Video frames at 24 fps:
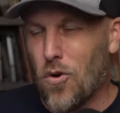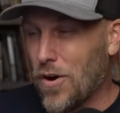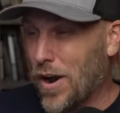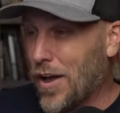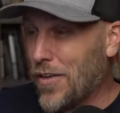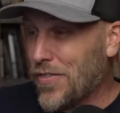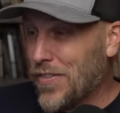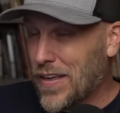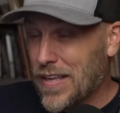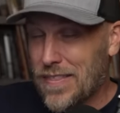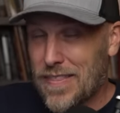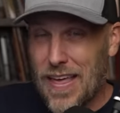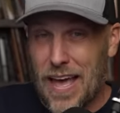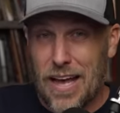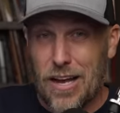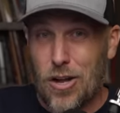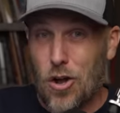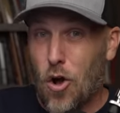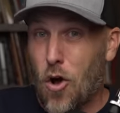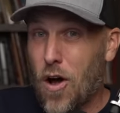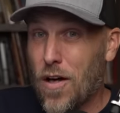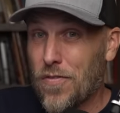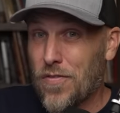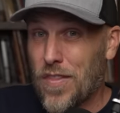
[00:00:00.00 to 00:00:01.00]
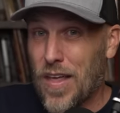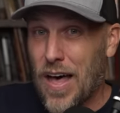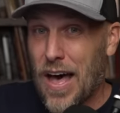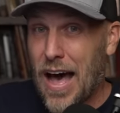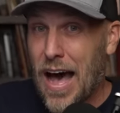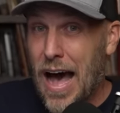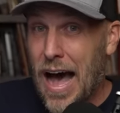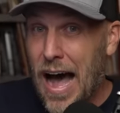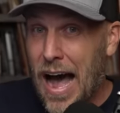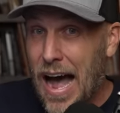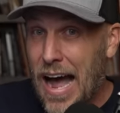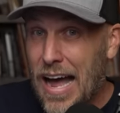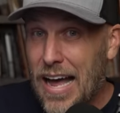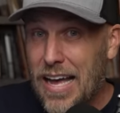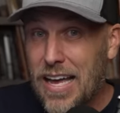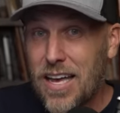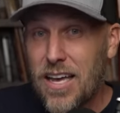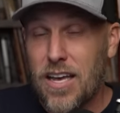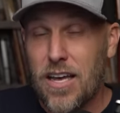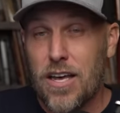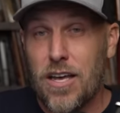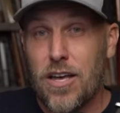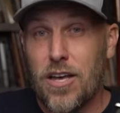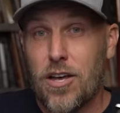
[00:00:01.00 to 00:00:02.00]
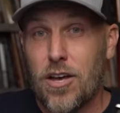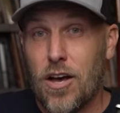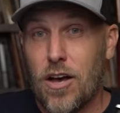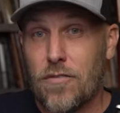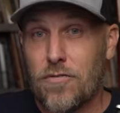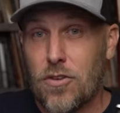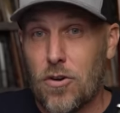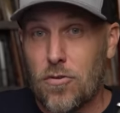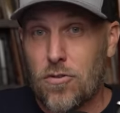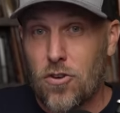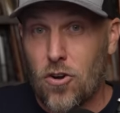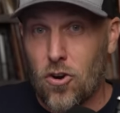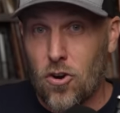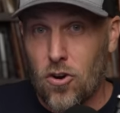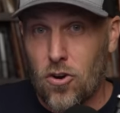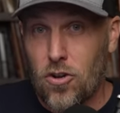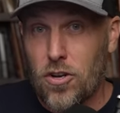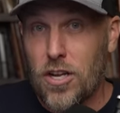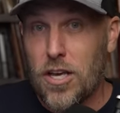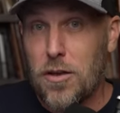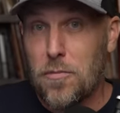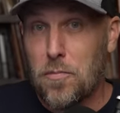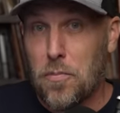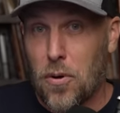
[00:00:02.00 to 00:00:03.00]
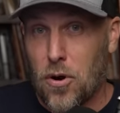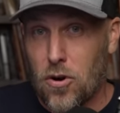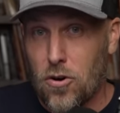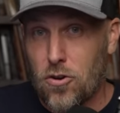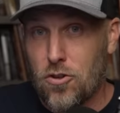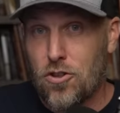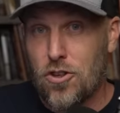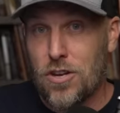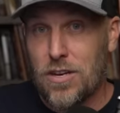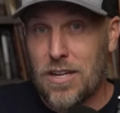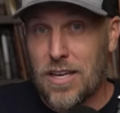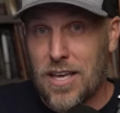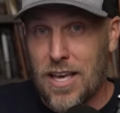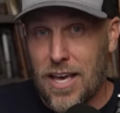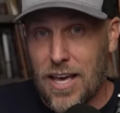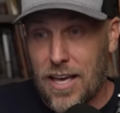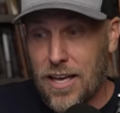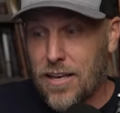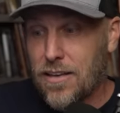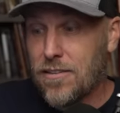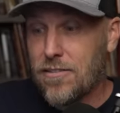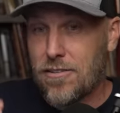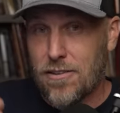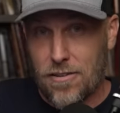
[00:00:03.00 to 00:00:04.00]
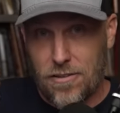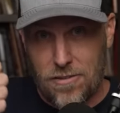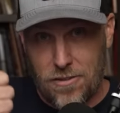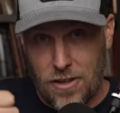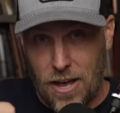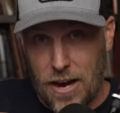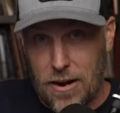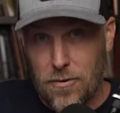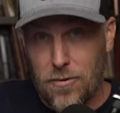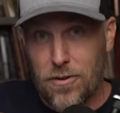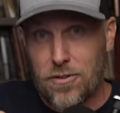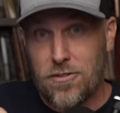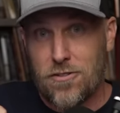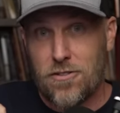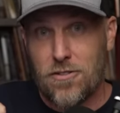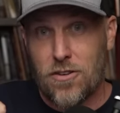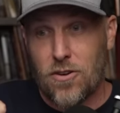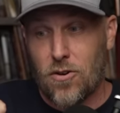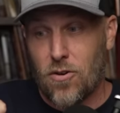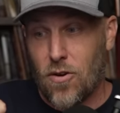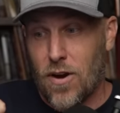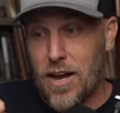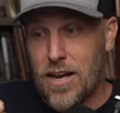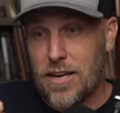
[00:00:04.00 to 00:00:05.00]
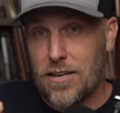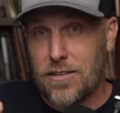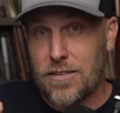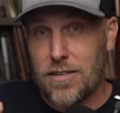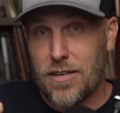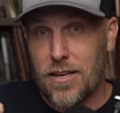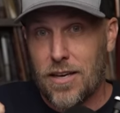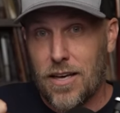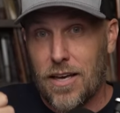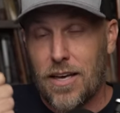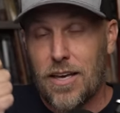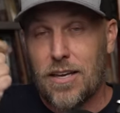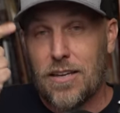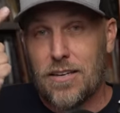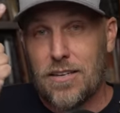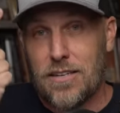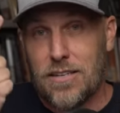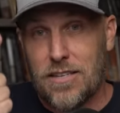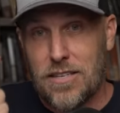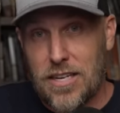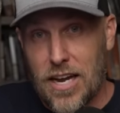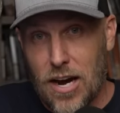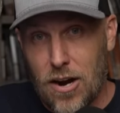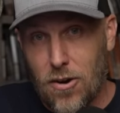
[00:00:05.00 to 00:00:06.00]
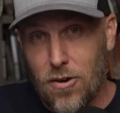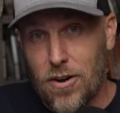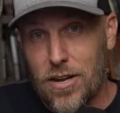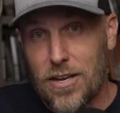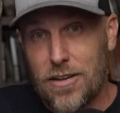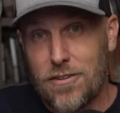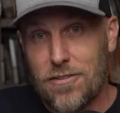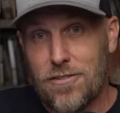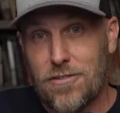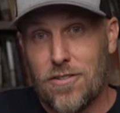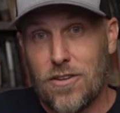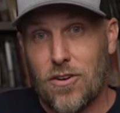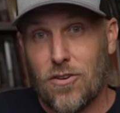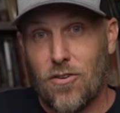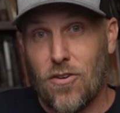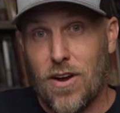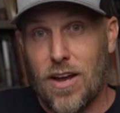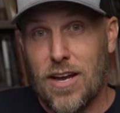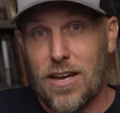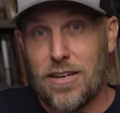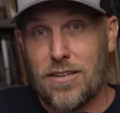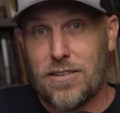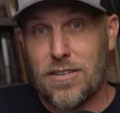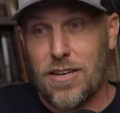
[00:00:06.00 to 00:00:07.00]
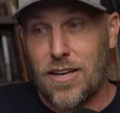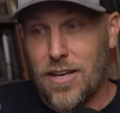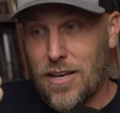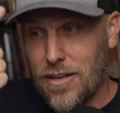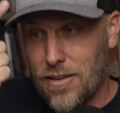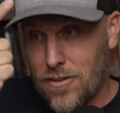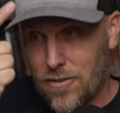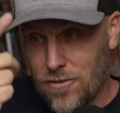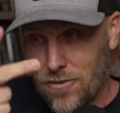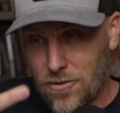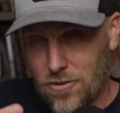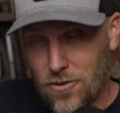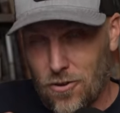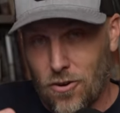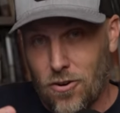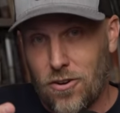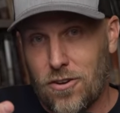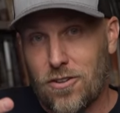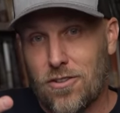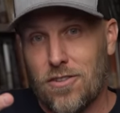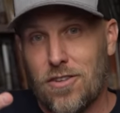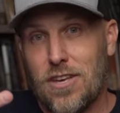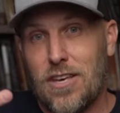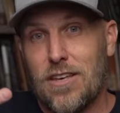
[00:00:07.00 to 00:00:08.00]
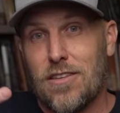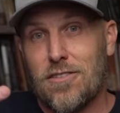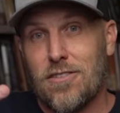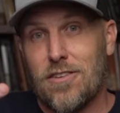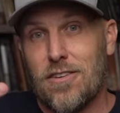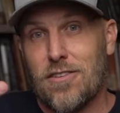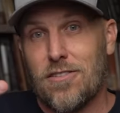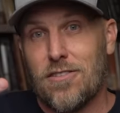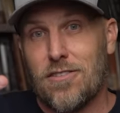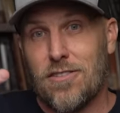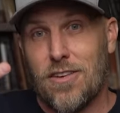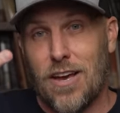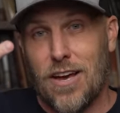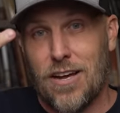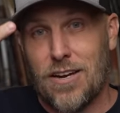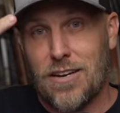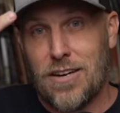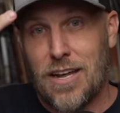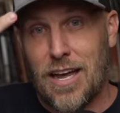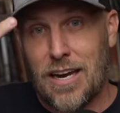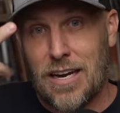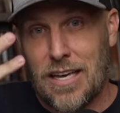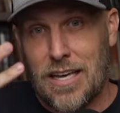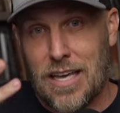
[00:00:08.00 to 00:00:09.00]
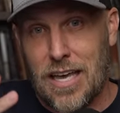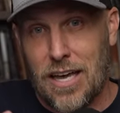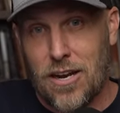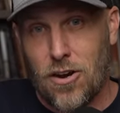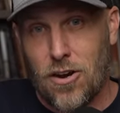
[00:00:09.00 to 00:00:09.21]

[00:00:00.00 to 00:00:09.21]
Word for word: I think that caught the eye of those early Persian kings, Cyrus the Great, Darius the Great, Xerxes his son, and again